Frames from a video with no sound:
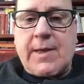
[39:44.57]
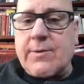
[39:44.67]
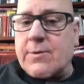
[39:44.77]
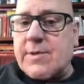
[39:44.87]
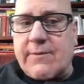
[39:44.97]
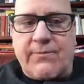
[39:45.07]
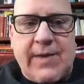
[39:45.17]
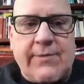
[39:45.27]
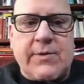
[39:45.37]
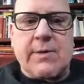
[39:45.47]
There's the
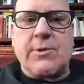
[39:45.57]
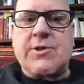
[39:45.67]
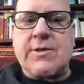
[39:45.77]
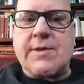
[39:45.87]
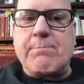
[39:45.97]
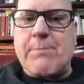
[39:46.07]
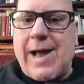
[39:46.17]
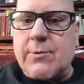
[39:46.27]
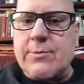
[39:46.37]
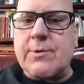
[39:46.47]
fiefdom, which is the
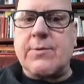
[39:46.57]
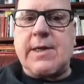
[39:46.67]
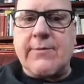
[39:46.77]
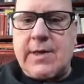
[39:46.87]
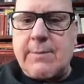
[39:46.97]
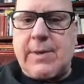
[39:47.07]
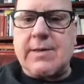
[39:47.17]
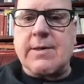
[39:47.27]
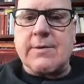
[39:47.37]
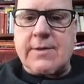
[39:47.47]
boundary of
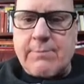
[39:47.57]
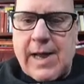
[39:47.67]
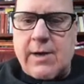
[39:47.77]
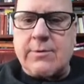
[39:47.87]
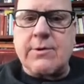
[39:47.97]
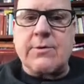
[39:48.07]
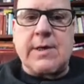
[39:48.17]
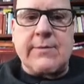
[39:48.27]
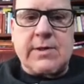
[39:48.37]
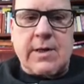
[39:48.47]
independence, the boundary
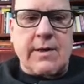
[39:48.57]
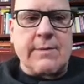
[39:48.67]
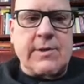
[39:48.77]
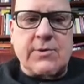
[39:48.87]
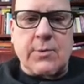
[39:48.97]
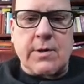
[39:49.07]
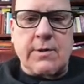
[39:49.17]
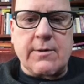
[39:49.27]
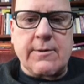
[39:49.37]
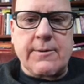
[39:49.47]
of autonomous work.
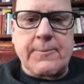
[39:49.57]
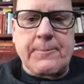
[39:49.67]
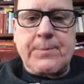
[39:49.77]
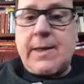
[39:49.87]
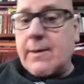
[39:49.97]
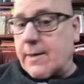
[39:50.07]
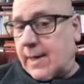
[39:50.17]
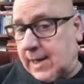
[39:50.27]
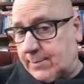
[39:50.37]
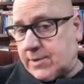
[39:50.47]

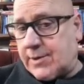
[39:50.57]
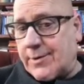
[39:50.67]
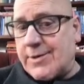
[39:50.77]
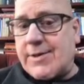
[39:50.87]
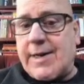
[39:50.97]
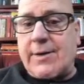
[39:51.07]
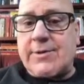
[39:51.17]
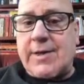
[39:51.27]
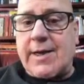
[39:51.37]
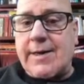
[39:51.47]
Emissaries sit
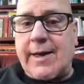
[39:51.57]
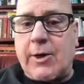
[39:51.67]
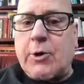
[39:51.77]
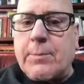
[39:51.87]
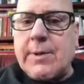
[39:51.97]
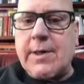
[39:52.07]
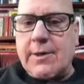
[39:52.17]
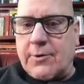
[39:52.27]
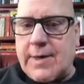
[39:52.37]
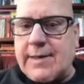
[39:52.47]
outside and help
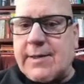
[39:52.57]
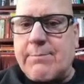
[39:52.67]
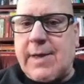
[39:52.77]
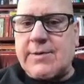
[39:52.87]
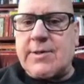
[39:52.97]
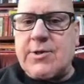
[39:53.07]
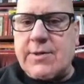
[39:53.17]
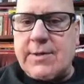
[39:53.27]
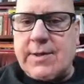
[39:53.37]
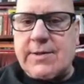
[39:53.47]
create the messages
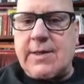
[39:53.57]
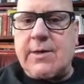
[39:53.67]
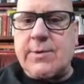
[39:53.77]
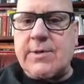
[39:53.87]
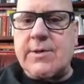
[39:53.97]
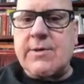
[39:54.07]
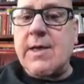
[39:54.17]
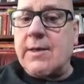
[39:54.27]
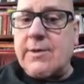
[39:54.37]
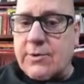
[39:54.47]
and the sequences
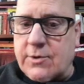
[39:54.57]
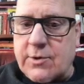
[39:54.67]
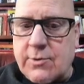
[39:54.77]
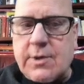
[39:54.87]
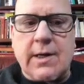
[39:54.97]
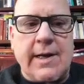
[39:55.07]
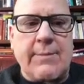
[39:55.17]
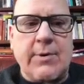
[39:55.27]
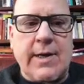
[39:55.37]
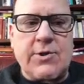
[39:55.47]
to do
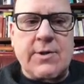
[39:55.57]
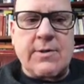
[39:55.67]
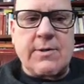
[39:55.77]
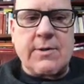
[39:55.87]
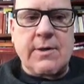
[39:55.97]
collaborations.